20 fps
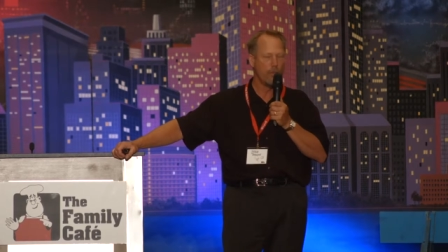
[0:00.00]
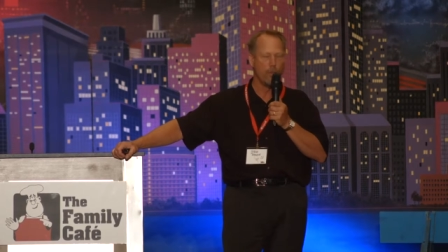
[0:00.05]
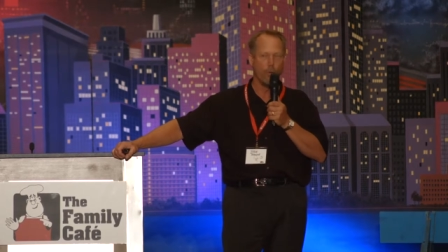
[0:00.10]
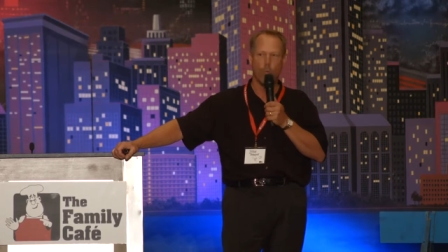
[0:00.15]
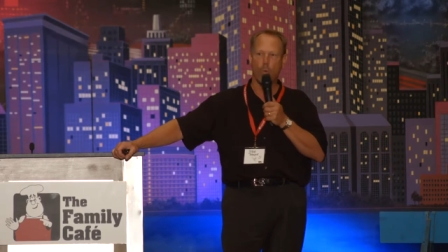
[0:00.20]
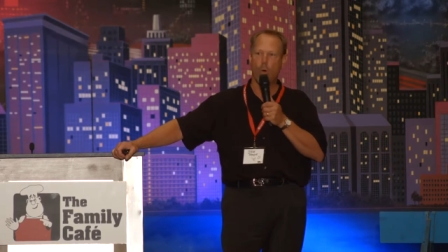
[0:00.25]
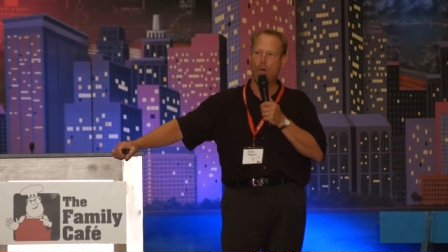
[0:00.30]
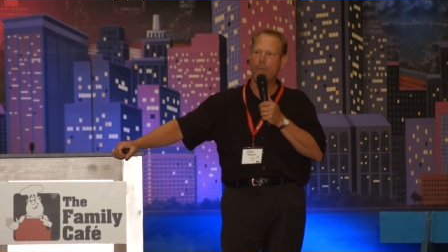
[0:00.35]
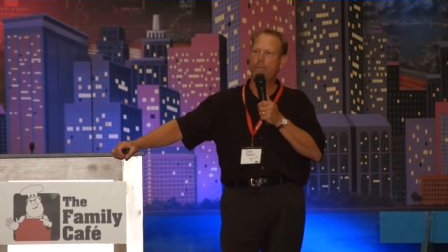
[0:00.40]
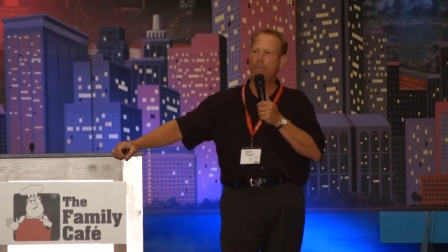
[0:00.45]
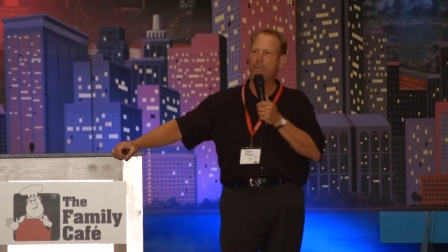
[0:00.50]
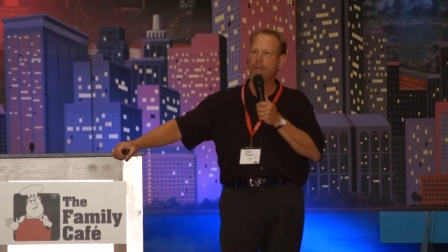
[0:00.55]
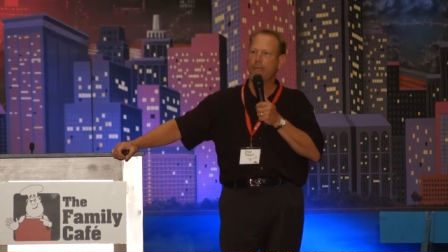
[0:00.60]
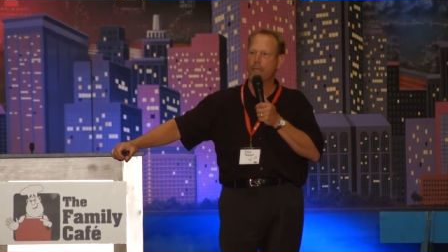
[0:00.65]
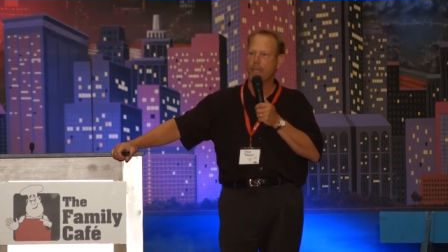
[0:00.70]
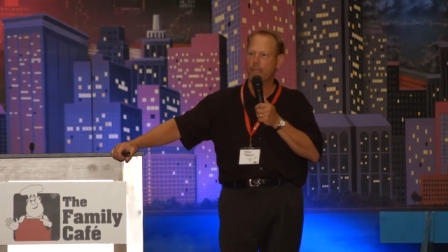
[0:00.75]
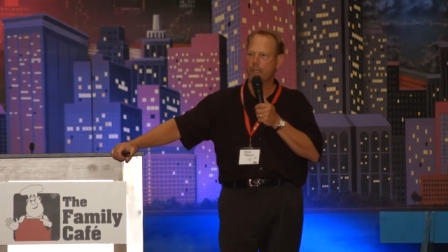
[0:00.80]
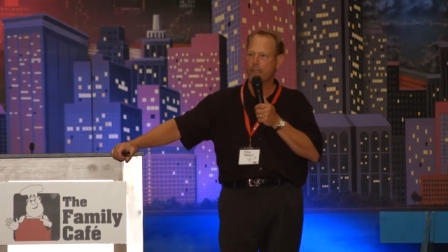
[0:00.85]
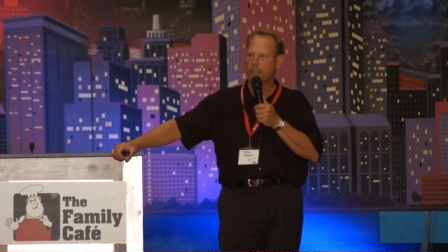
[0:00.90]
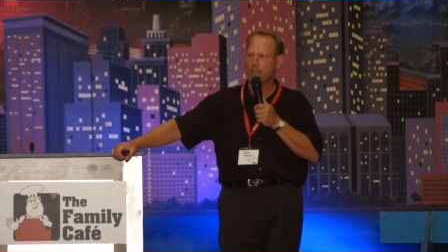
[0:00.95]
the one
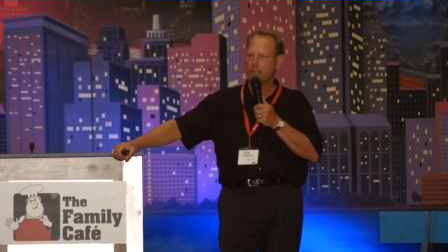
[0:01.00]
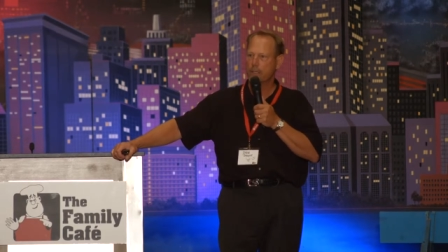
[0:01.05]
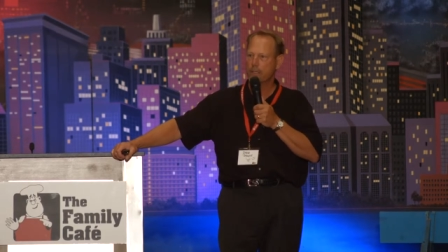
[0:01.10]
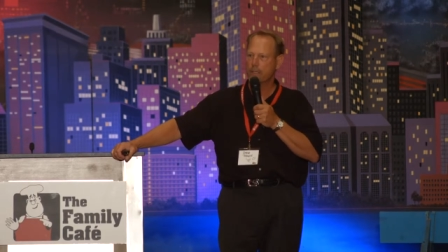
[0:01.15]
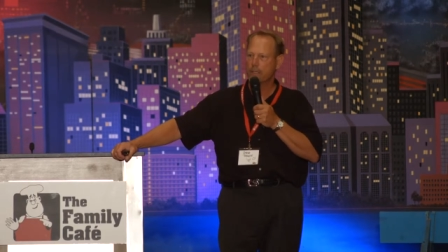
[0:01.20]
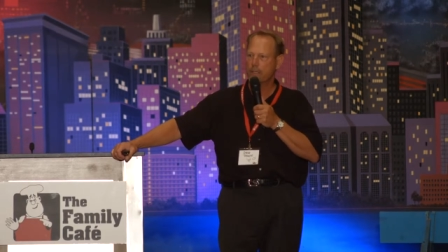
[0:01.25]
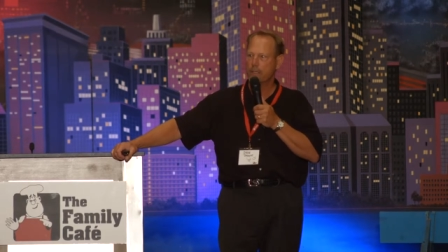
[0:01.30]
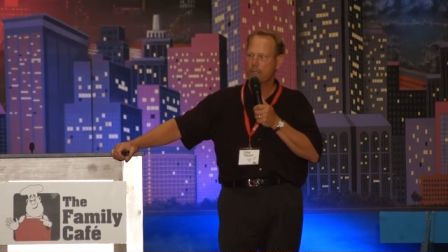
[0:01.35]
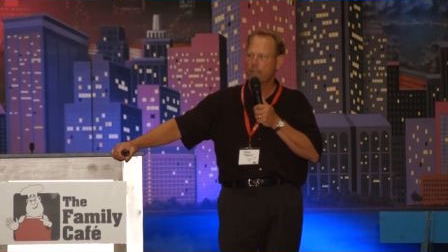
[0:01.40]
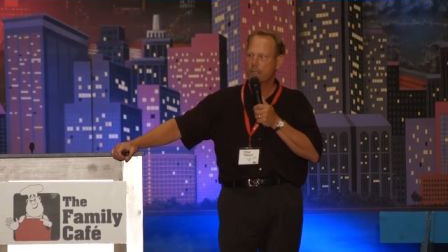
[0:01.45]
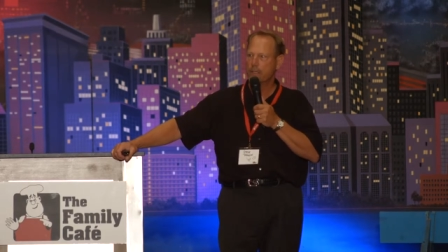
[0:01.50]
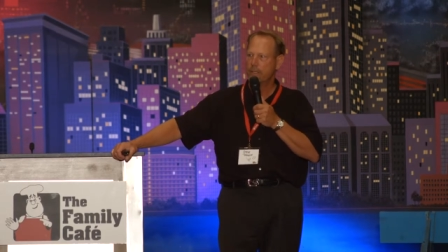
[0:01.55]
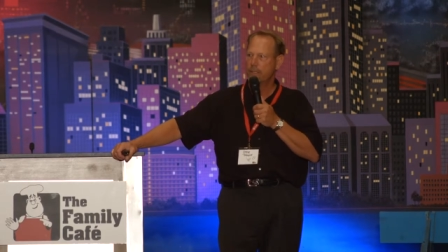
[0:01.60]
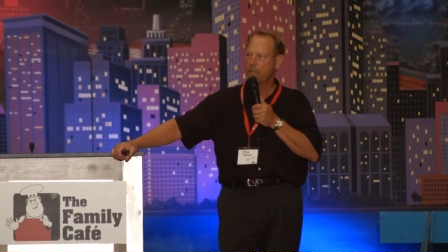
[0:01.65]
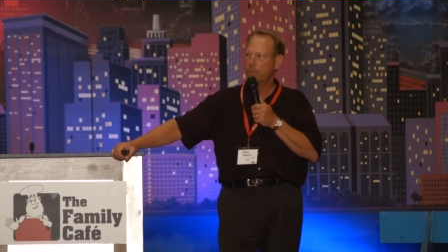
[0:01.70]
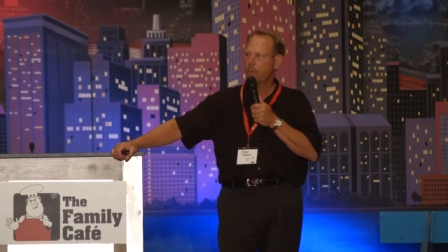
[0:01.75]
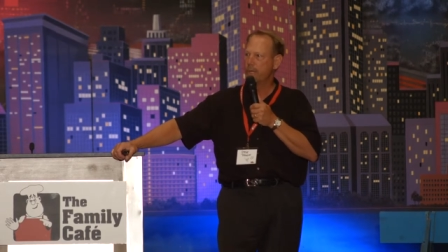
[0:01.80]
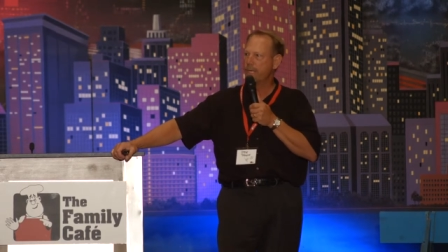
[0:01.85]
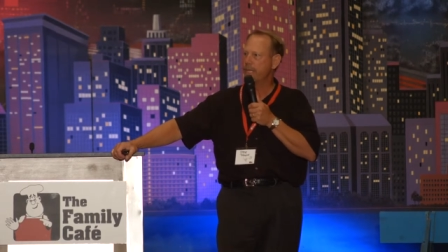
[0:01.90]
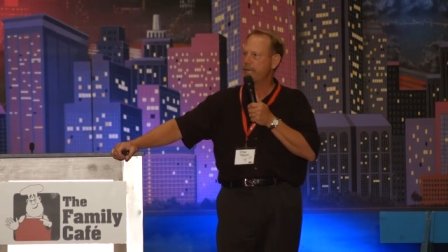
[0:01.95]
thing
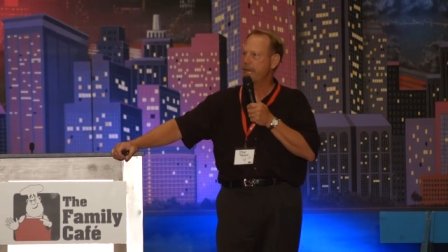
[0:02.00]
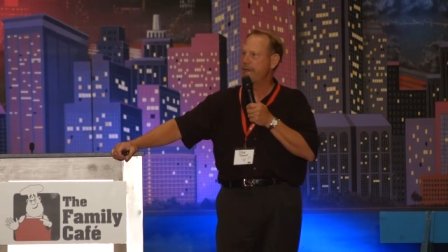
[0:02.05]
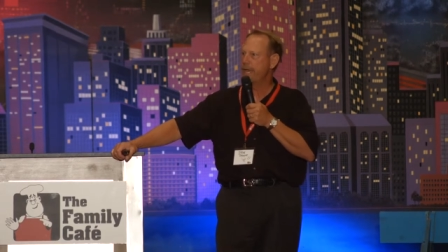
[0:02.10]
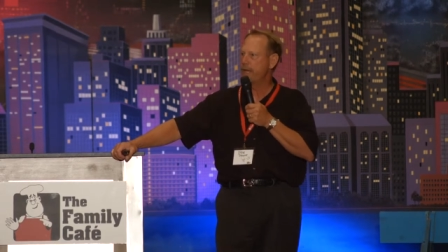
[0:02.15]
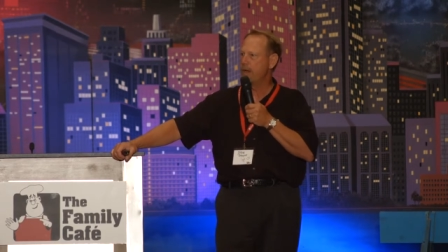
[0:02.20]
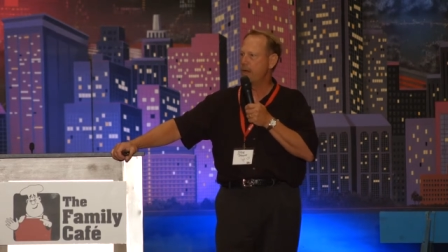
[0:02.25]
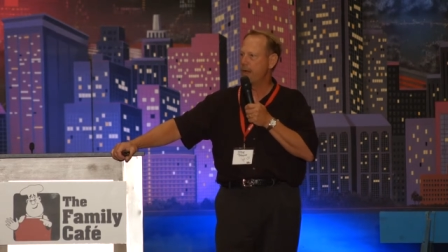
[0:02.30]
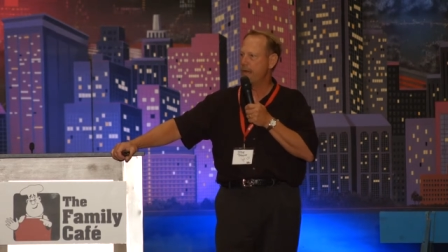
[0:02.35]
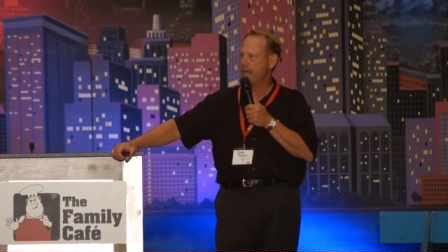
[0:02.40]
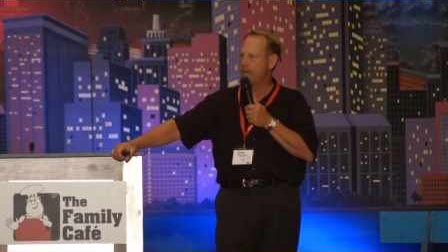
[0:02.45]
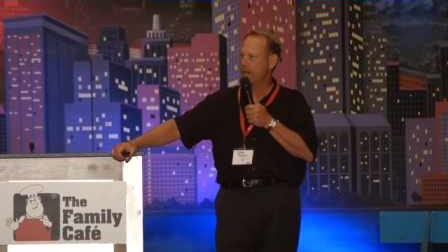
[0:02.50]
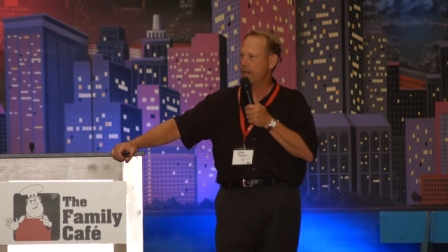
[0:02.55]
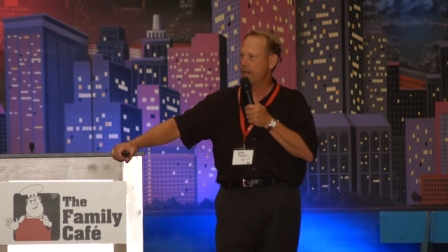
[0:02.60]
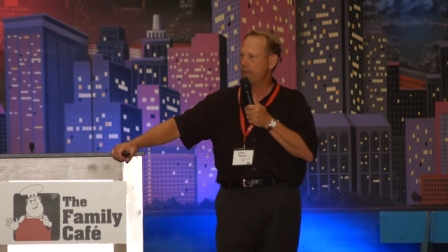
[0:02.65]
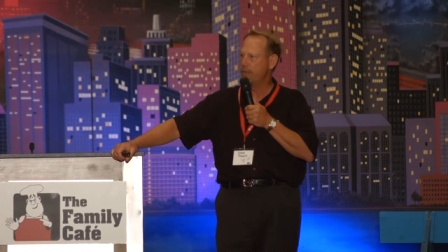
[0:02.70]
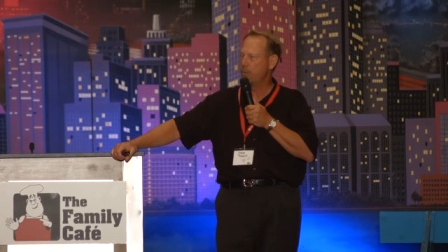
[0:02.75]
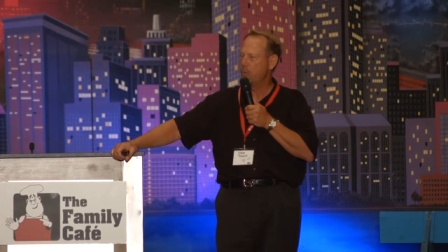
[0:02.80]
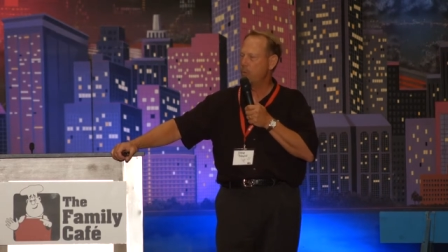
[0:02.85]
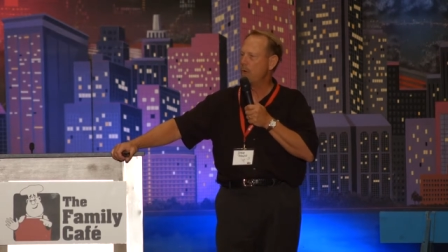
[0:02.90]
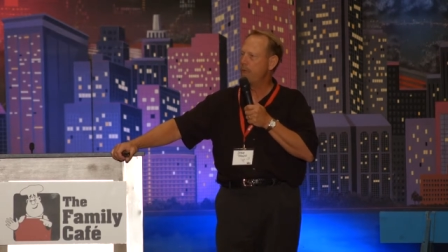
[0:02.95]
that we could hang our hat
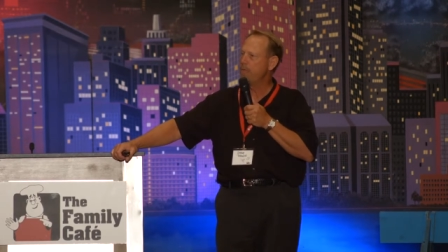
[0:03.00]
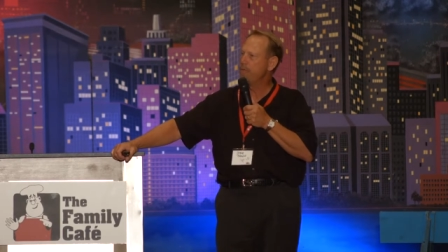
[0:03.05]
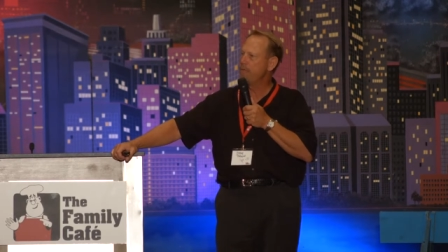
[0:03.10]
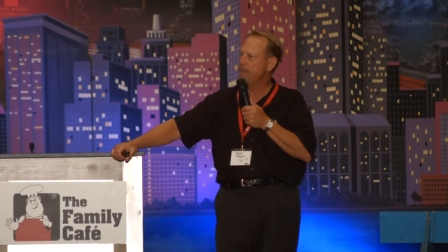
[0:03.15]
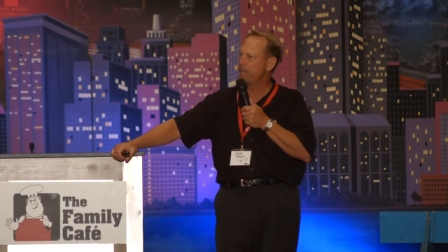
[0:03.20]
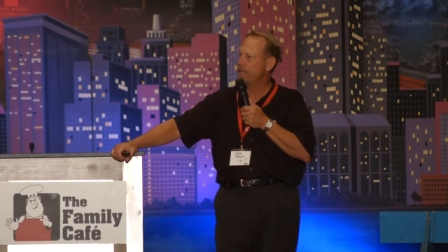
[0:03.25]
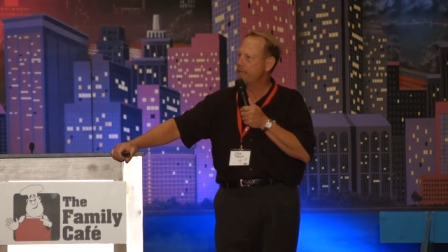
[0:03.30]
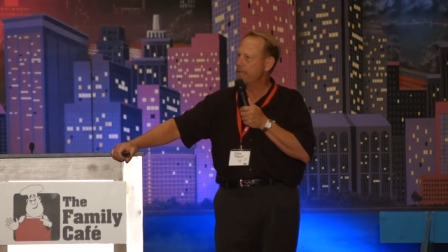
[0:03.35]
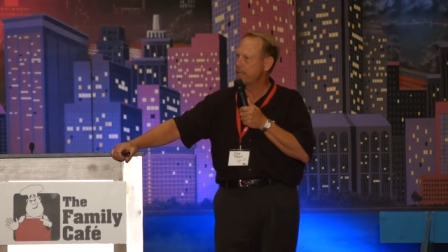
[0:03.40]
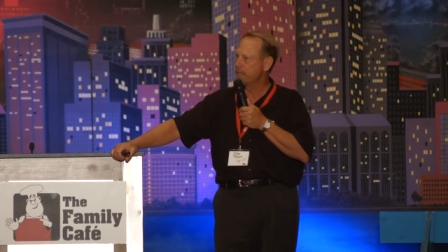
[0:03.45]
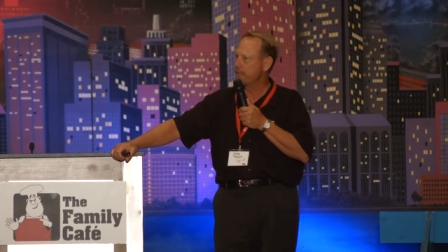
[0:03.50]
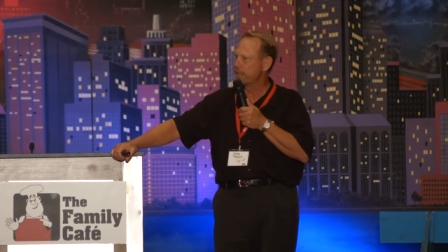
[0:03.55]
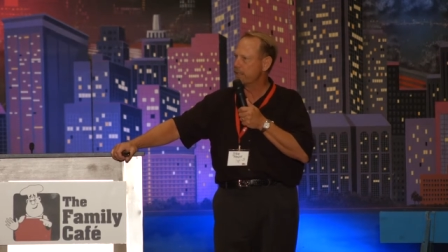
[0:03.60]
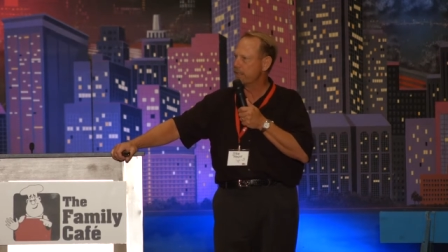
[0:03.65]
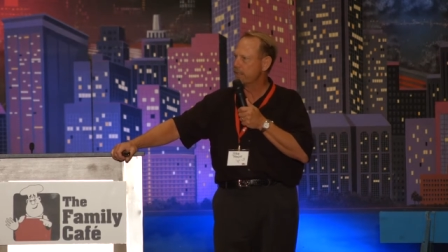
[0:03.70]
on, the one thing